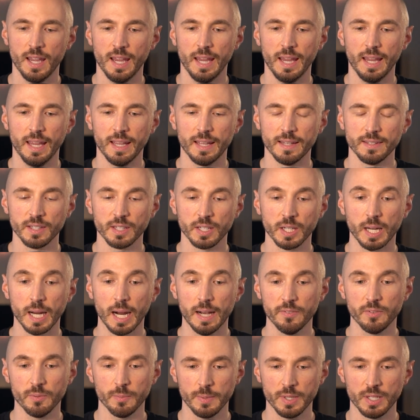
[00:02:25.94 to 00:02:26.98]
And the
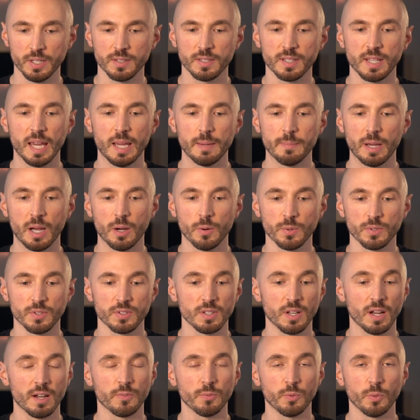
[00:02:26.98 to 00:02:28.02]
government just came out with
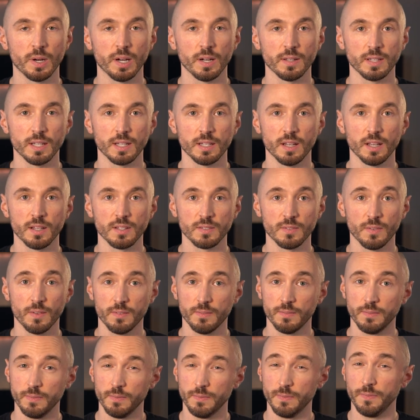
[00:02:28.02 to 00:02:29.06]
software that does
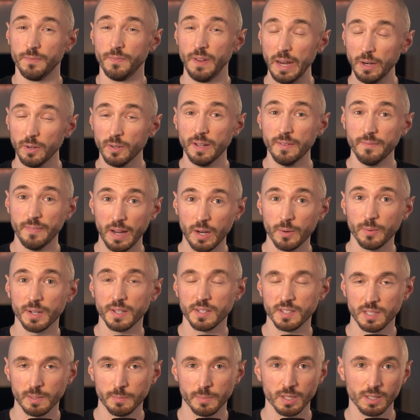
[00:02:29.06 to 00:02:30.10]
very, very
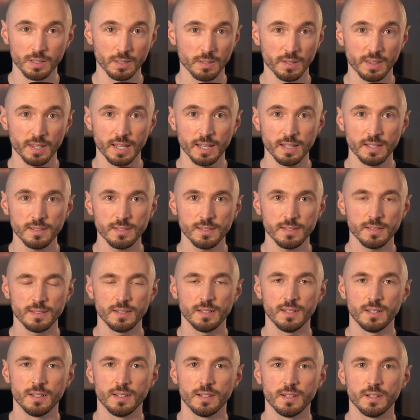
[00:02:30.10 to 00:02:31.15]
similar things
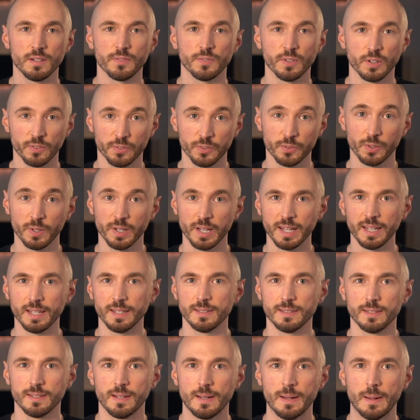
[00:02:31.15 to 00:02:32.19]
for free.
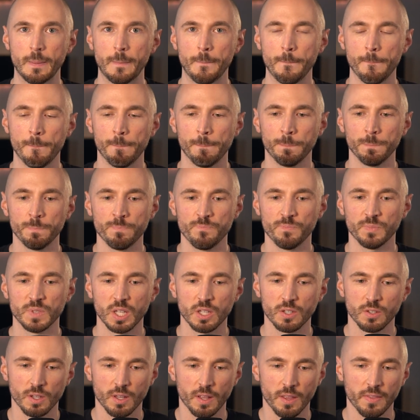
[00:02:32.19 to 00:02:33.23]

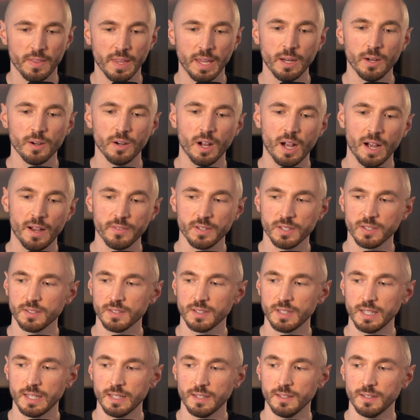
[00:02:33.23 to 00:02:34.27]
They are
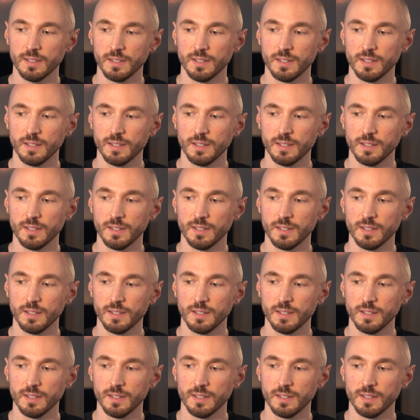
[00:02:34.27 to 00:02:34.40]
obviously